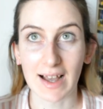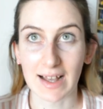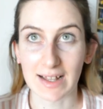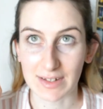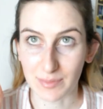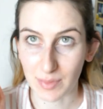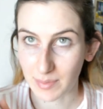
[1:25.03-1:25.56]

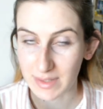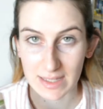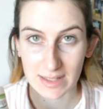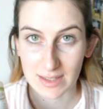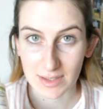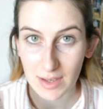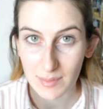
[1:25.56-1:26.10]
and you've probably seen
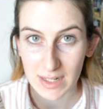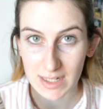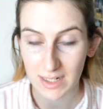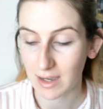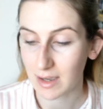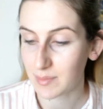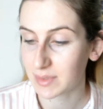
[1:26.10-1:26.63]
this so many
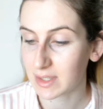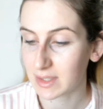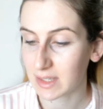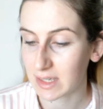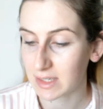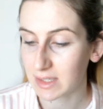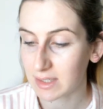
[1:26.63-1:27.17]
times,
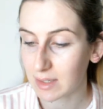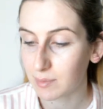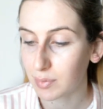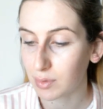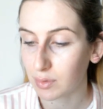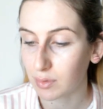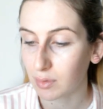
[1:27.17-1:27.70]
the
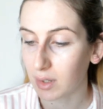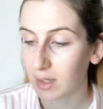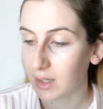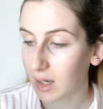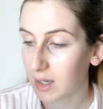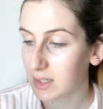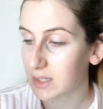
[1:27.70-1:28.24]
Simple
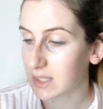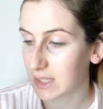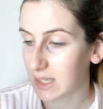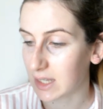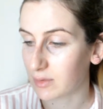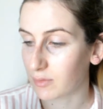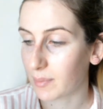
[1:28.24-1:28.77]
Kind to
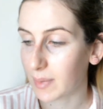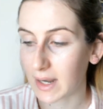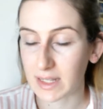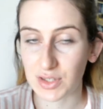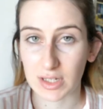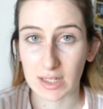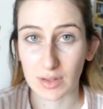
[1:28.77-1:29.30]
Skin
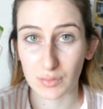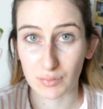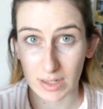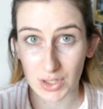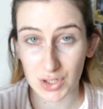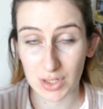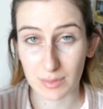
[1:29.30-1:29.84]
Replenishing
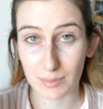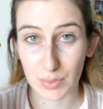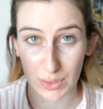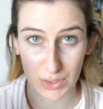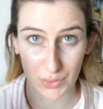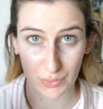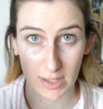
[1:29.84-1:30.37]
Rich
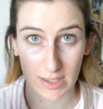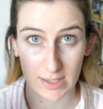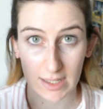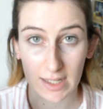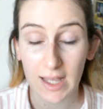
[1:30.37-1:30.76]
Moisturiser.